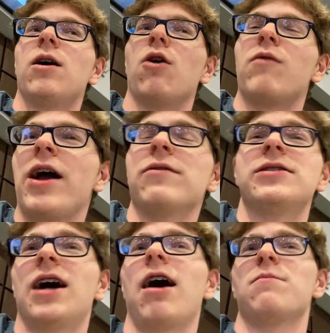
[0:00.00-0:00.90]
around the
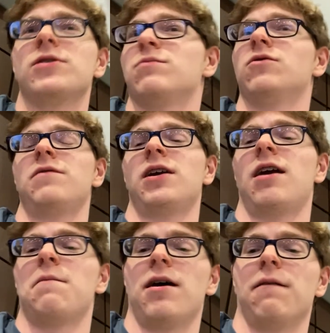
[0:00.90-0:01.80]
time this movie
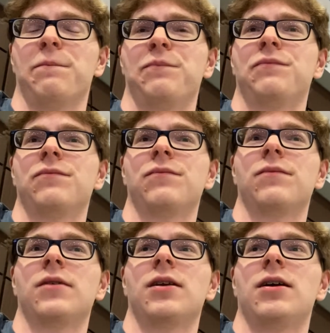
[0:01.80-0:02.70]
came
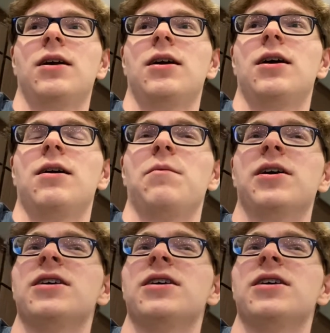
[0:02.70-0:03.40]
out.